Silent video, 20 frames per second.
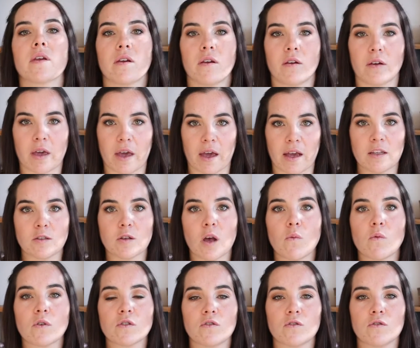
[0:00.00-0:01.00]
Okay, so I
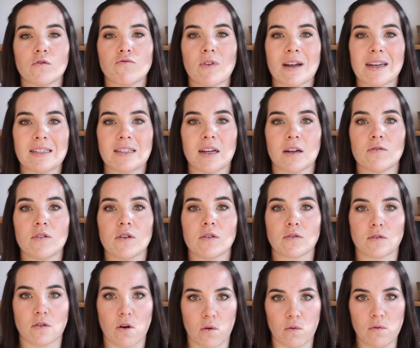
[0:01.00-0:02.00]
want you to write down your
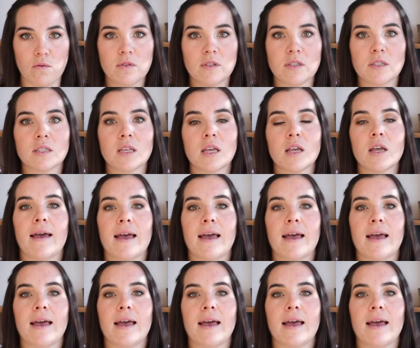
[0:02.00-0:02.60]
goals.